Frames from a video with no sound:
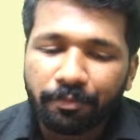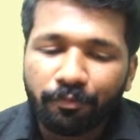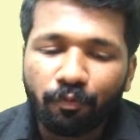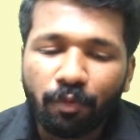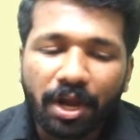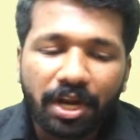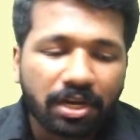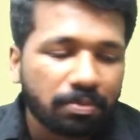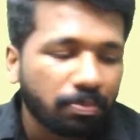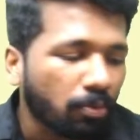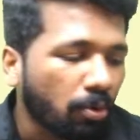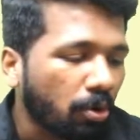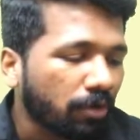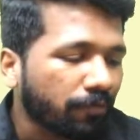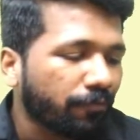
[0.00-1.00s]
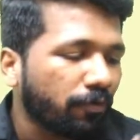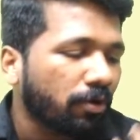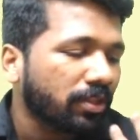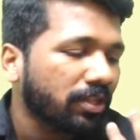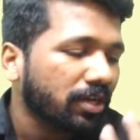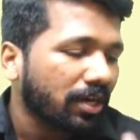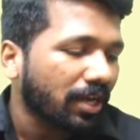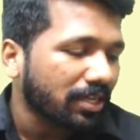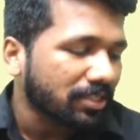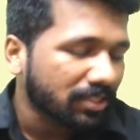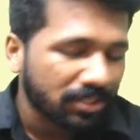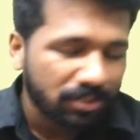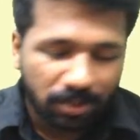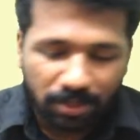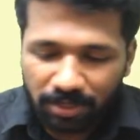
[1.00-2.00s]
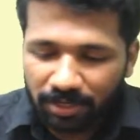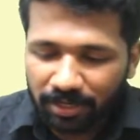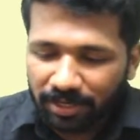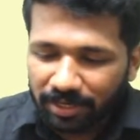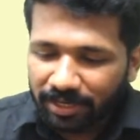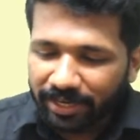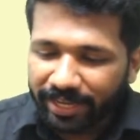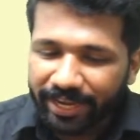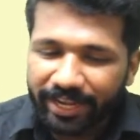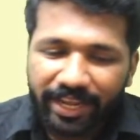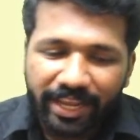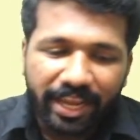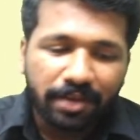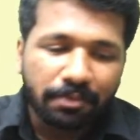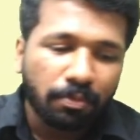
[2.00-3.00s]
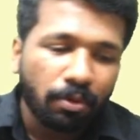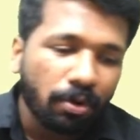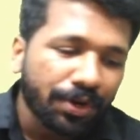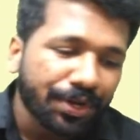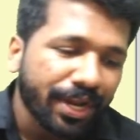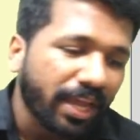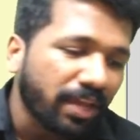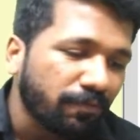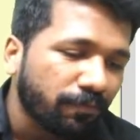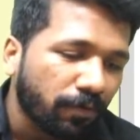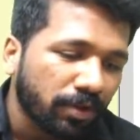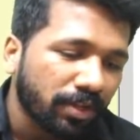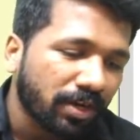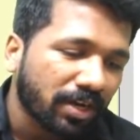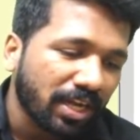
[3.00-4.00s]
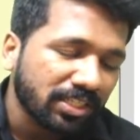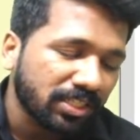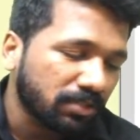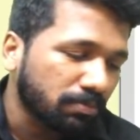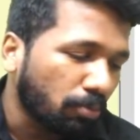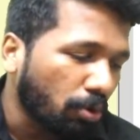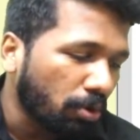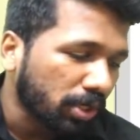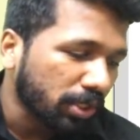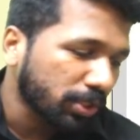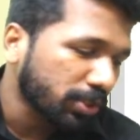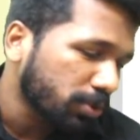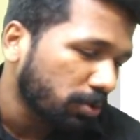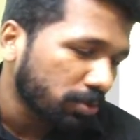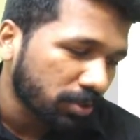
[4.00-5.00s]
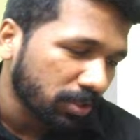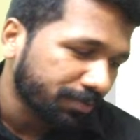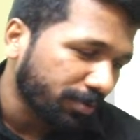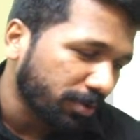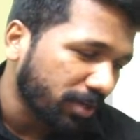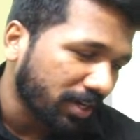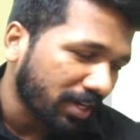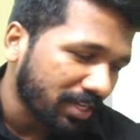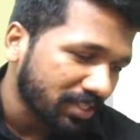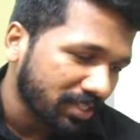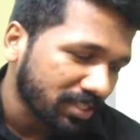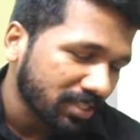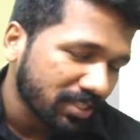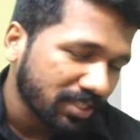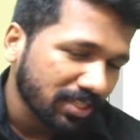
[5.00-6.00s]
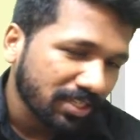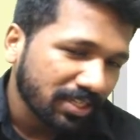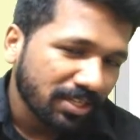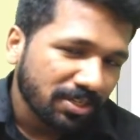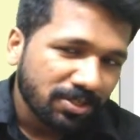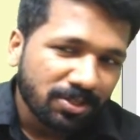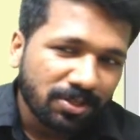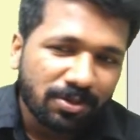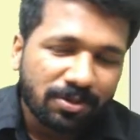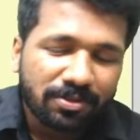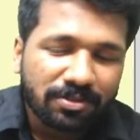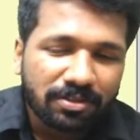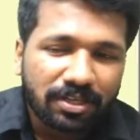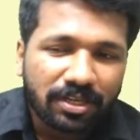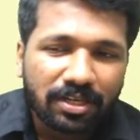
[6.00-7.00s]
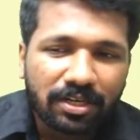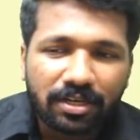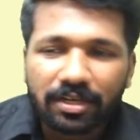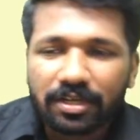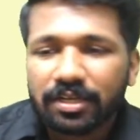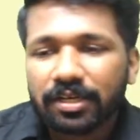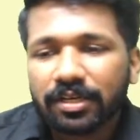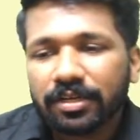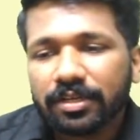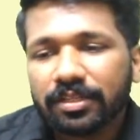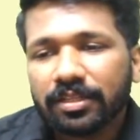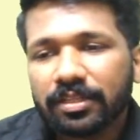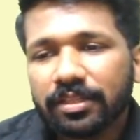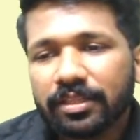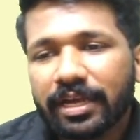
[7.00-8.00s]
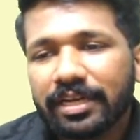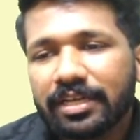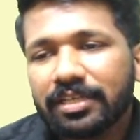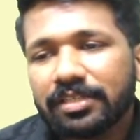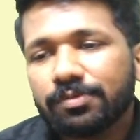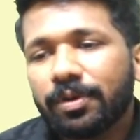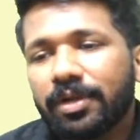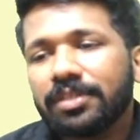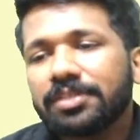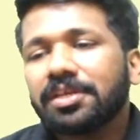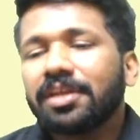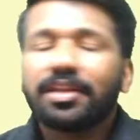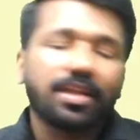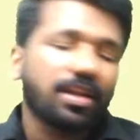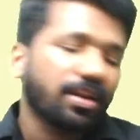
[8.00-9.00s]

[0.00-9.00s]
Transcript: work more for the classes, or dedicate more time for the classes, more resources for the classes. So that is one gentle